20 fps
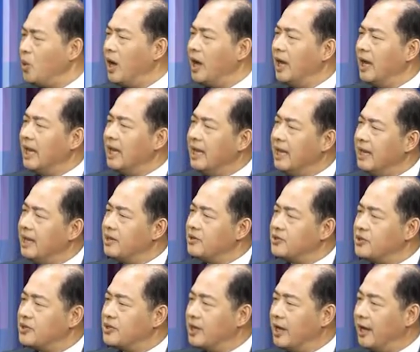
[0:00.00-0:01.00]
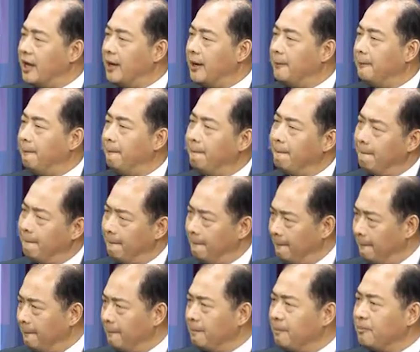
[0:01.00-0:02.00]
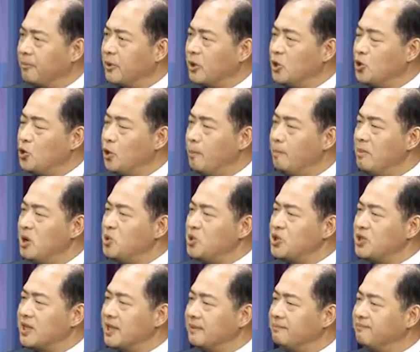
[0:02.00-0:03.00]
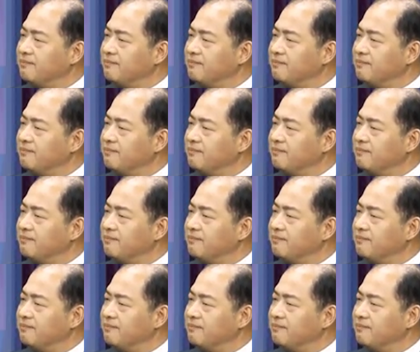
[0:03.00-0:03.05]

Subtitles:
one is your most